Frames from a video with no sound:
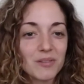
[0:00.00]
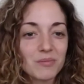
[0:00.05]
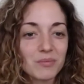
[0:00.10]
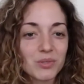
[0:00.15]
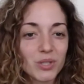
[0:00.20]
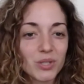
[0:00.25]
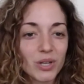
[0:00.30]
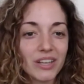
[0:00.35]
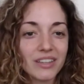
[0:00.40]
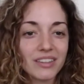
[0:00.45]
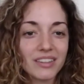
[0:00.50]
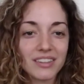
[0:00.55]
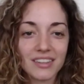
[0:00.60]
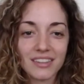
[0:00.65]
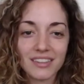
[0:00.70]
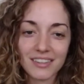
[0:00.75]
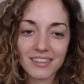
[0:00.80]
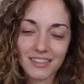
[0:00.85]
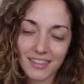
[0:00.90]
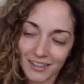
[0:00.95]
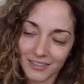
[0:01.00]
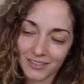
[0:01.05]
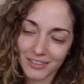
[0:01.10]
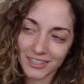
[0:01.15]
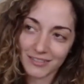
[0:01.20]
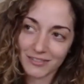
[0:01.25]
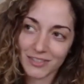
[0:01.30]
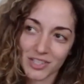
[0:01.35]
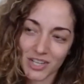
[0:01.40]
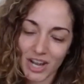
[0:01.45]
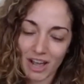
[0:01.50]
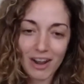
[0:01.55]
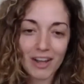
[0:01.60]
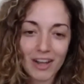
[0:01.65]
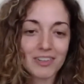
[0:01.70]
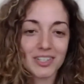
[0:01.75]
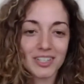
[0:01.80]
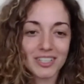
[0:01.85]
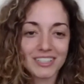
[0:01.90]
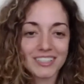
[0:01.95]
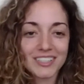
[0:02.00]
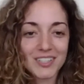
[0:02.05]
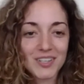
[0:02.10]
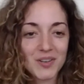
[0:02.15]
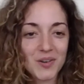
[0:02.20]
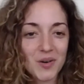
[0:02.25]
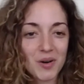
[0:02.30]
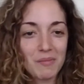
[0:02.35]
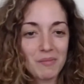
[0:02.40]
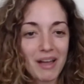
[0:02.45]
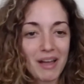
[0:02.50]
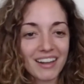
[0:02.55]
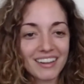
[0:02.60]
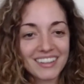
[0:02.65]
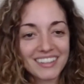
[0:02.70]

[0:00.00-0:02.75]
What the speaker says: So I'll give a shout out to Cormac.